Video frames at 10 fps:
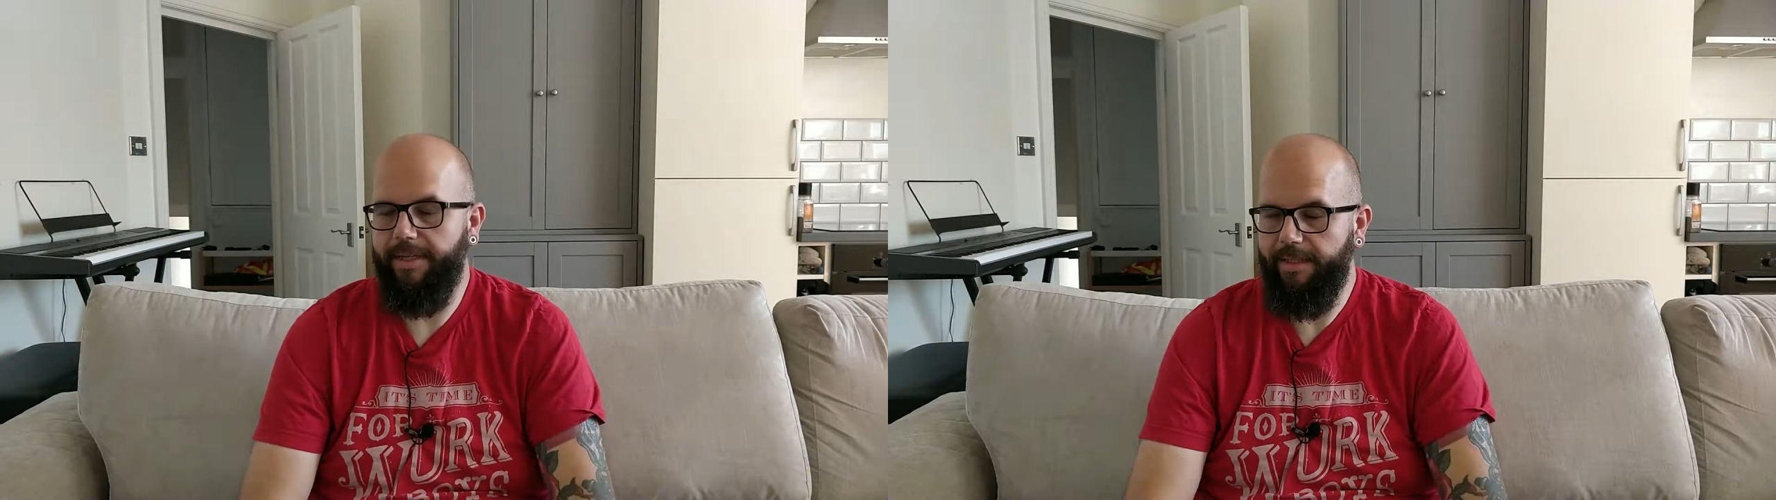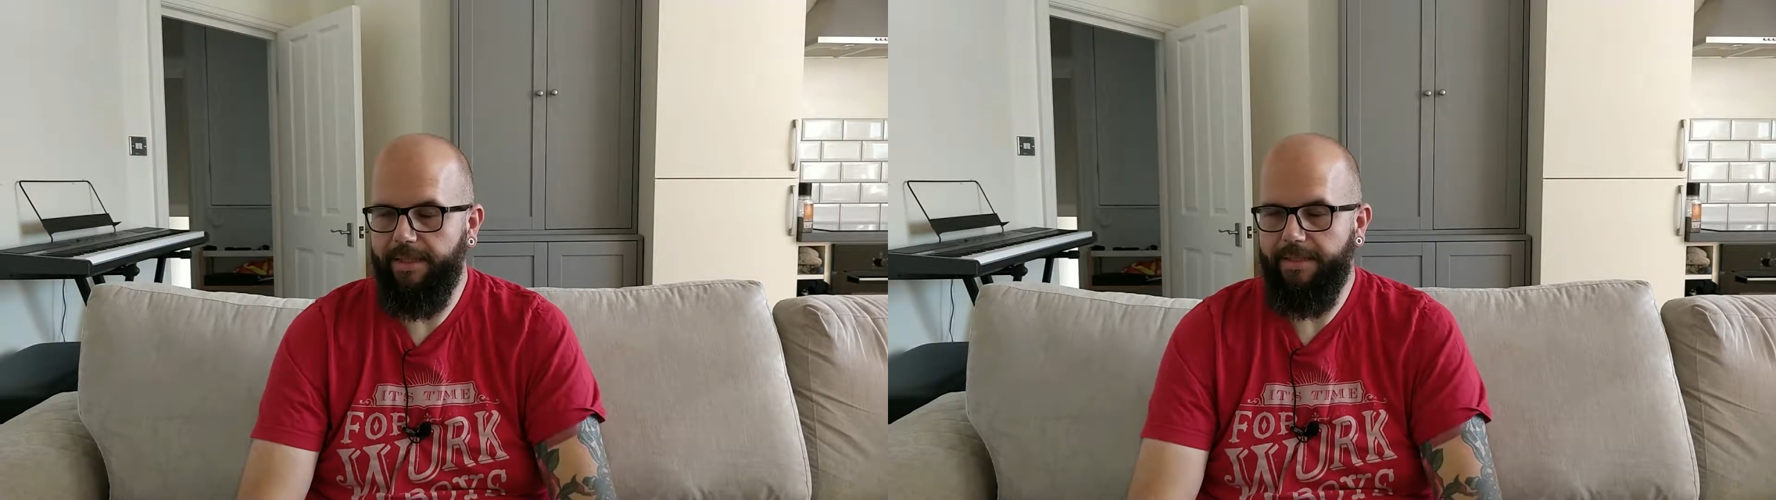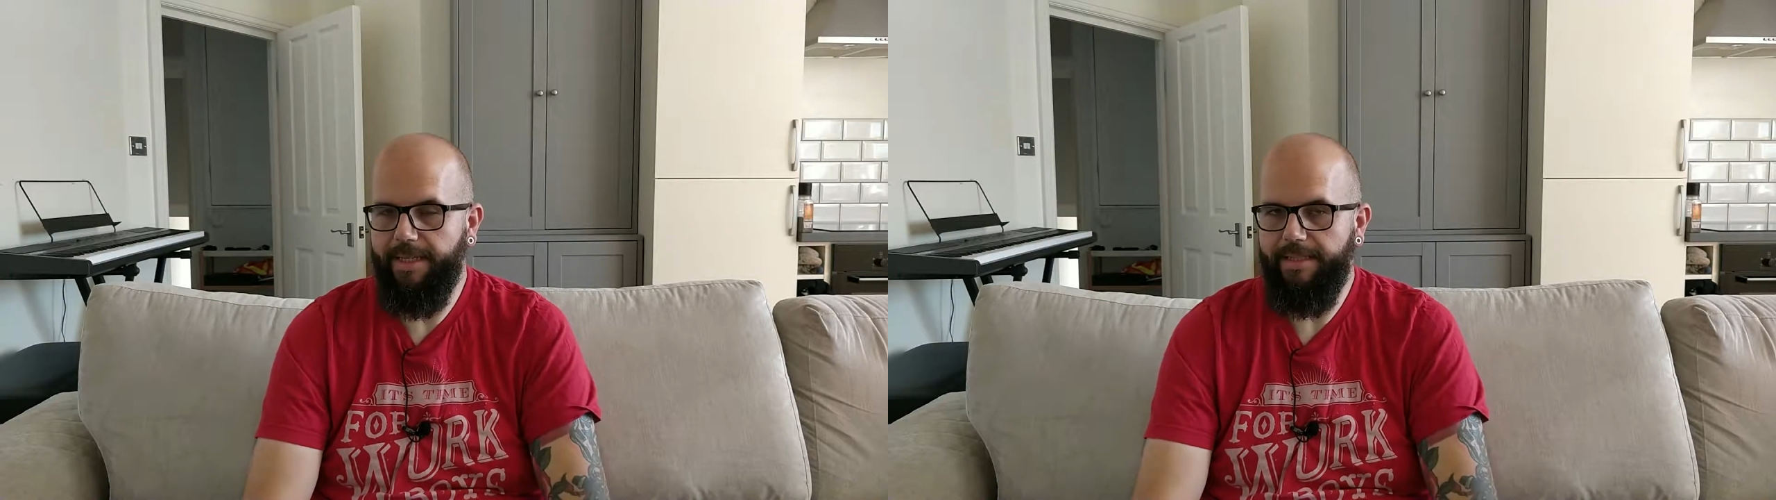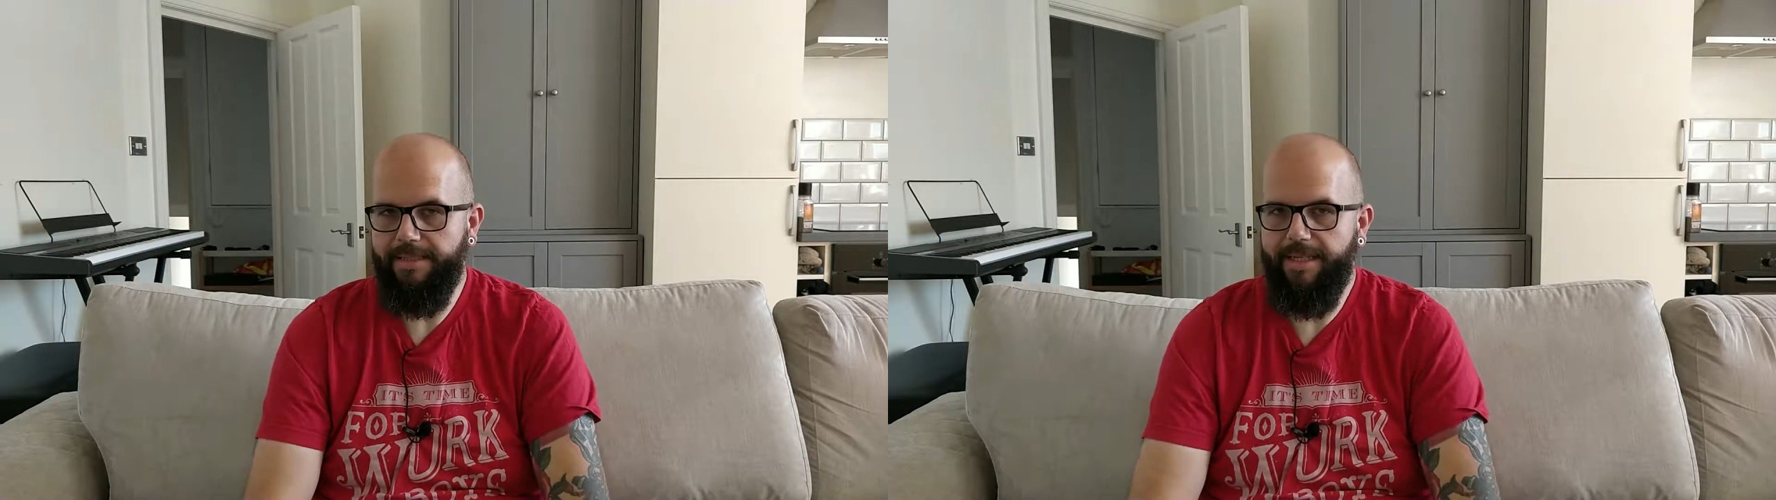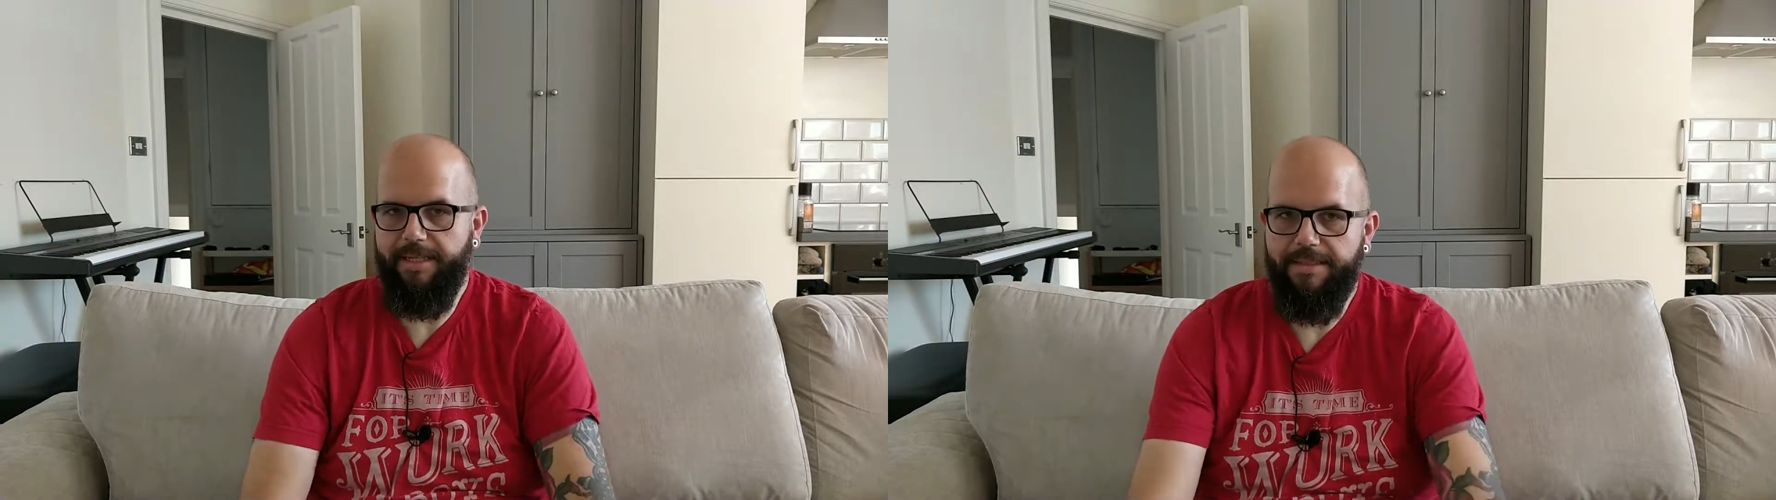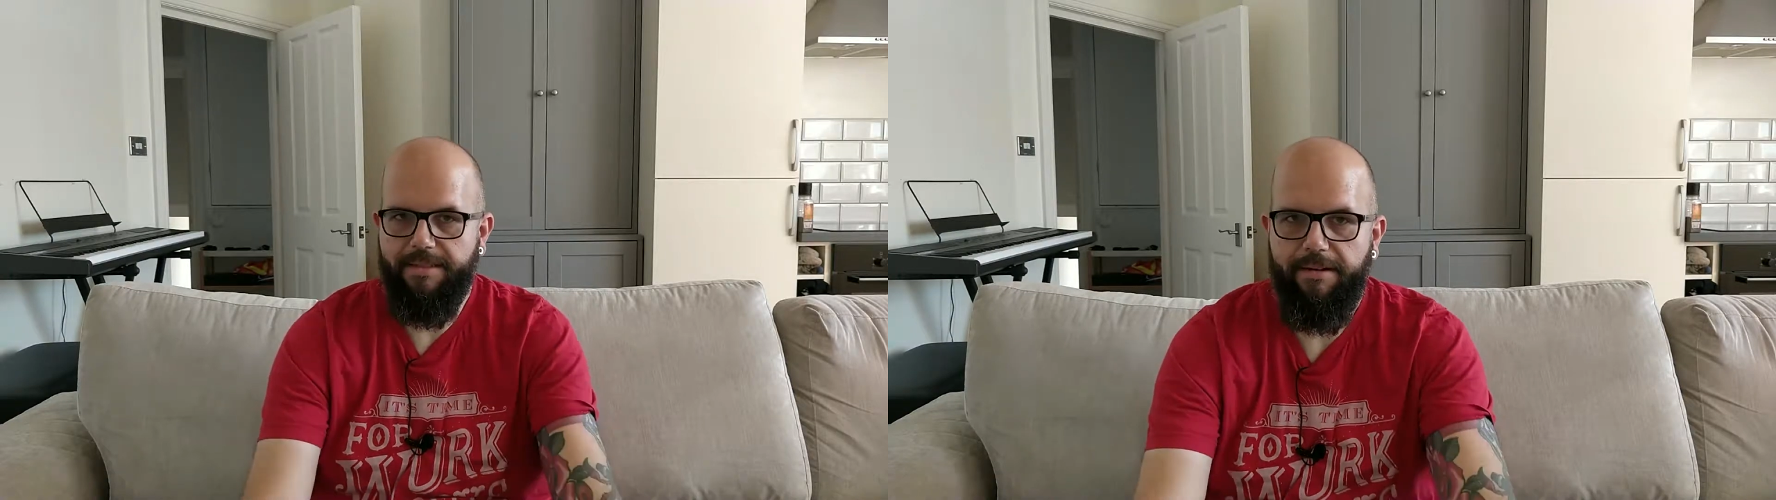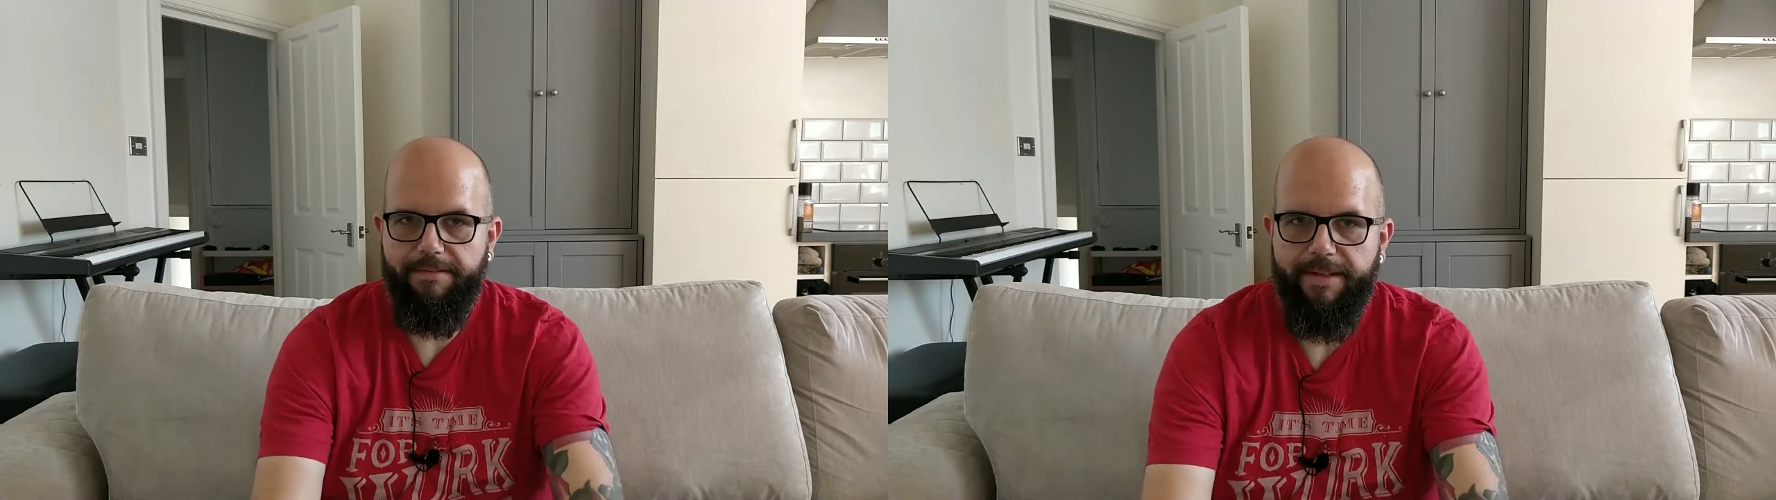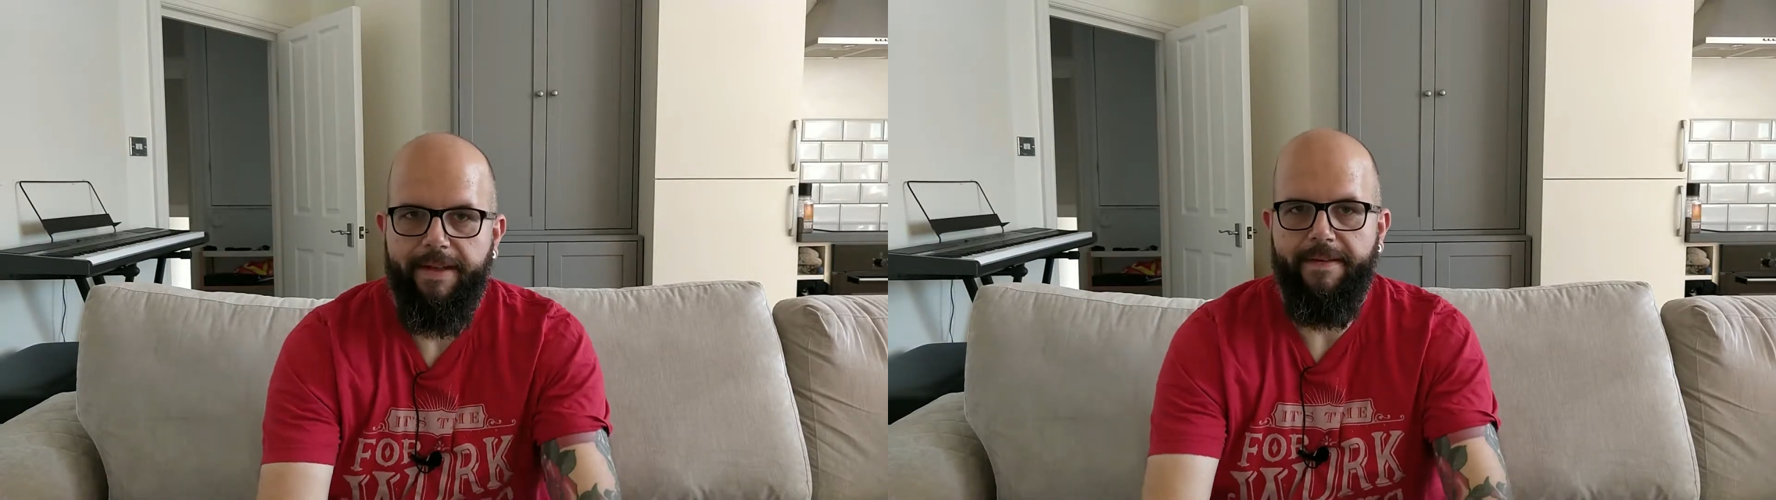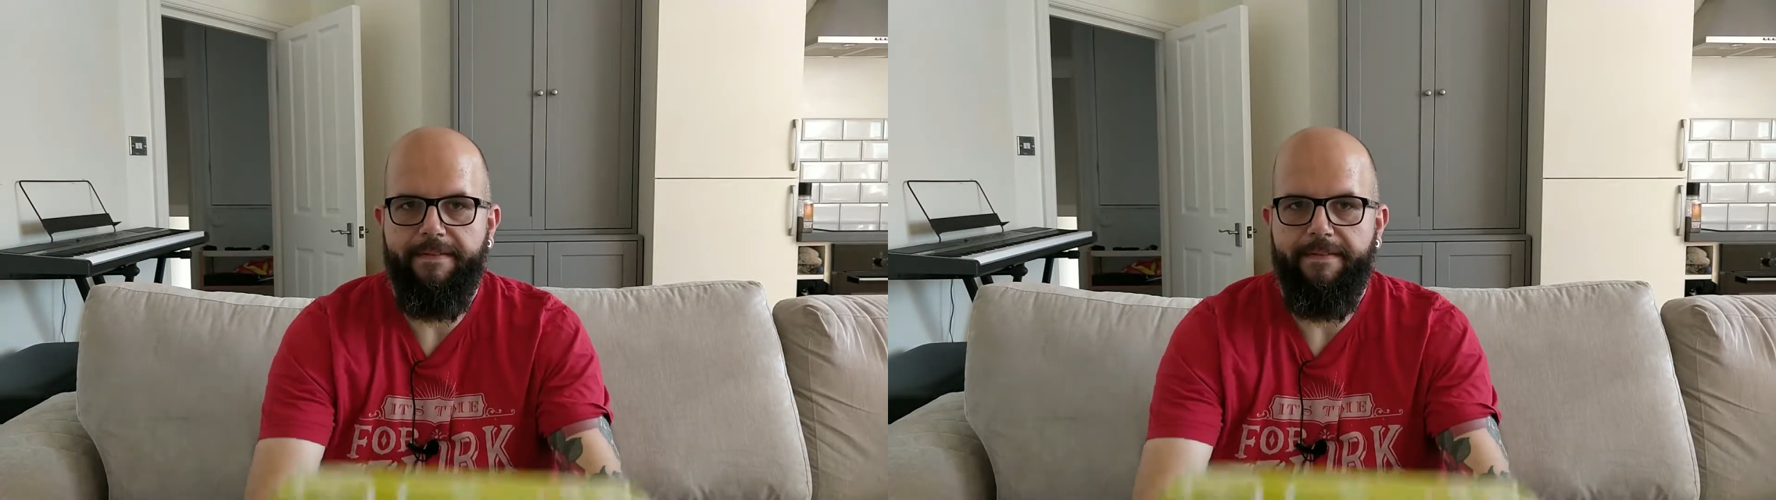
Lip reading: another taste test of